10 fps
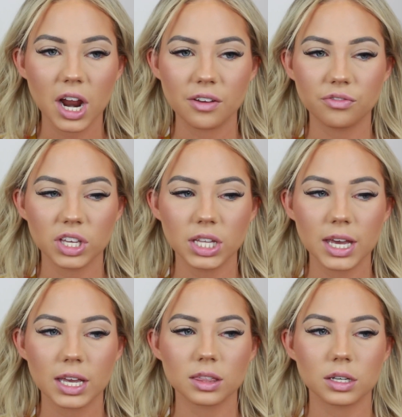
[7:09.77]
I feel
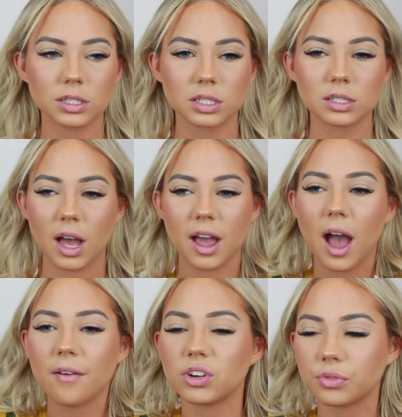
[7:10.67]
like I
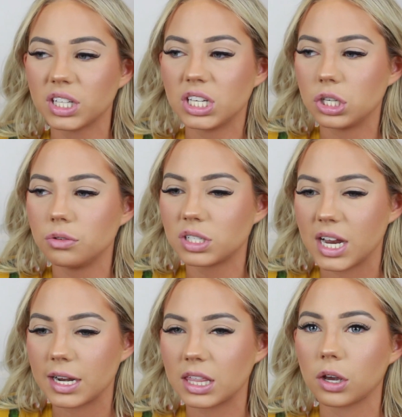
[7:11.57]
haven't really used
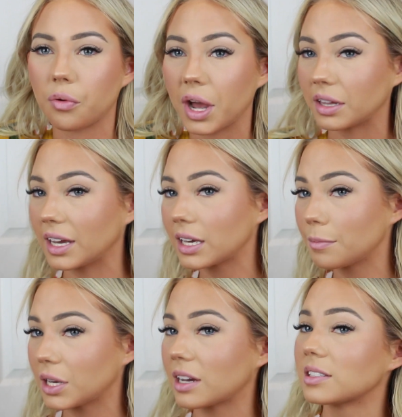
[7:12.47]
anything quite like
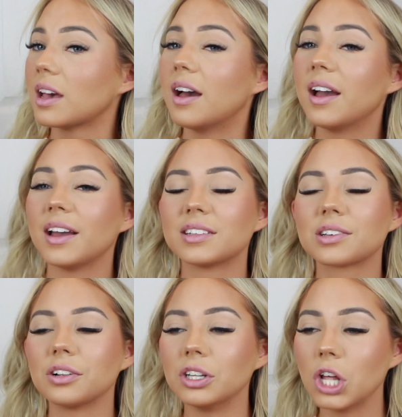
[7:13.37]
it because
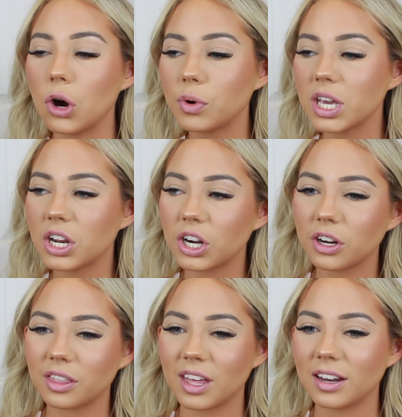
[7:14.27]
it's
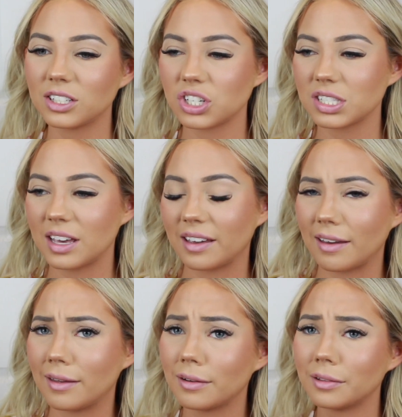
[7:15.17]
glowier than just
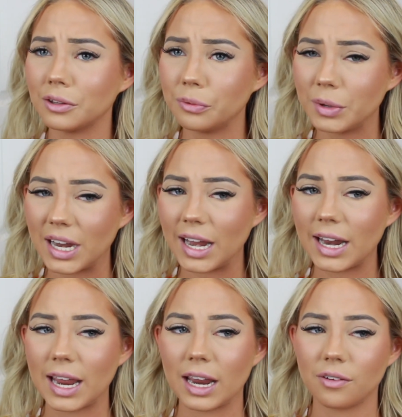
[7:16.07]
like an
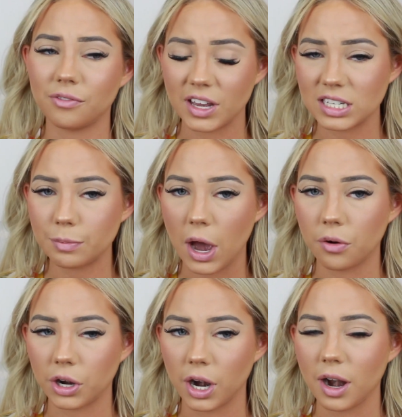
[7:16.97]
illuminating face
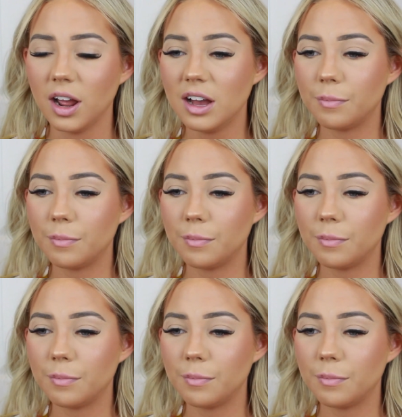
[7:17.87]
powder,